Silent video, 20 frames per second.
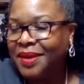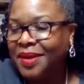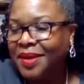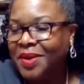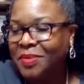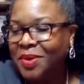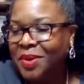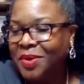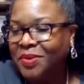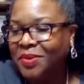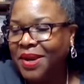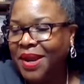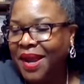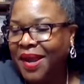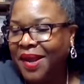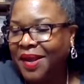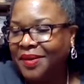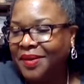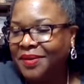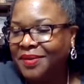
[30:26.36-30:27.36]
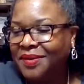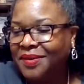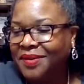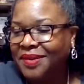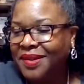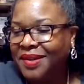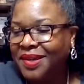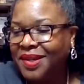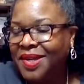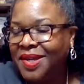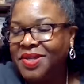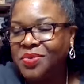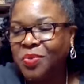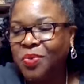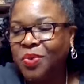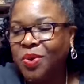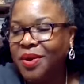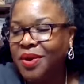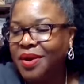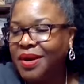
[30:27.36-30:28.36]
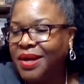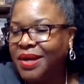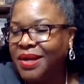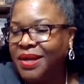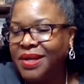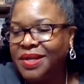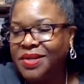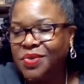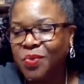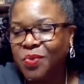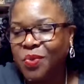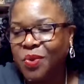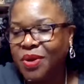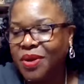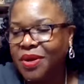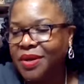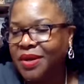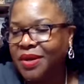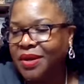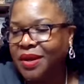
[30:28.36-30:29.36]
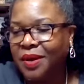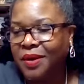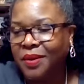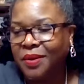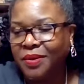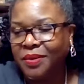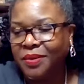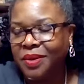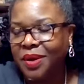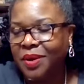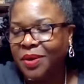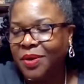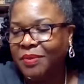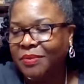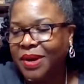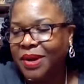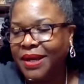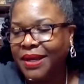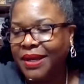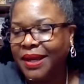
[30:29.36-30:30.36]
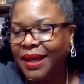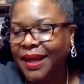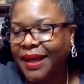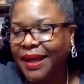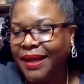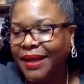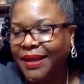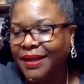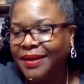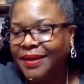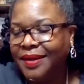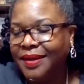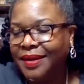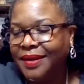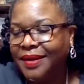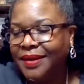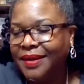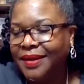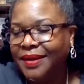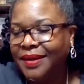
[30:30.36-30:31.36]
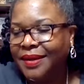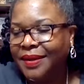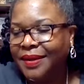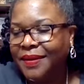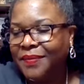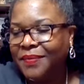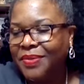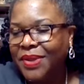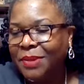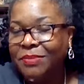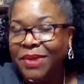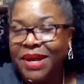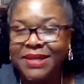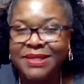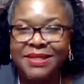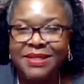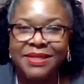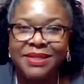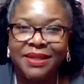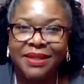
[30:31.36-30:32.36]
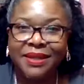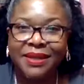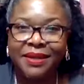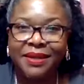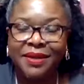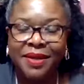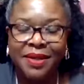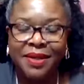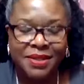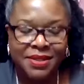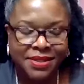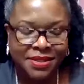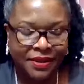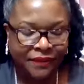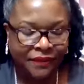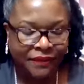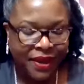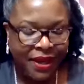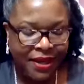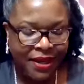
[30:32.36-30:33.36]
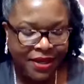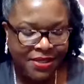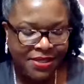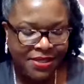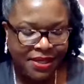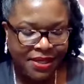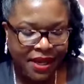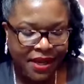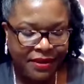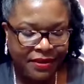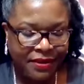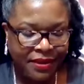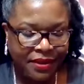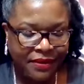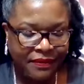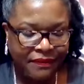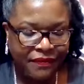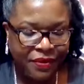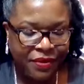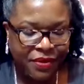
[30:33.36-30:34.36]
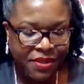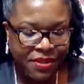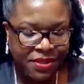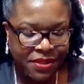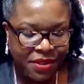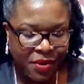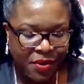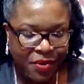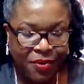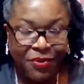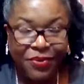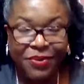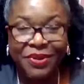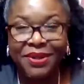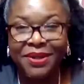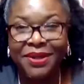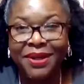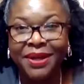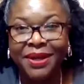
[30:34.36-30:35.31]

Come on now. His word and his word alone. Oh my God. My son is of age now, looking for his own,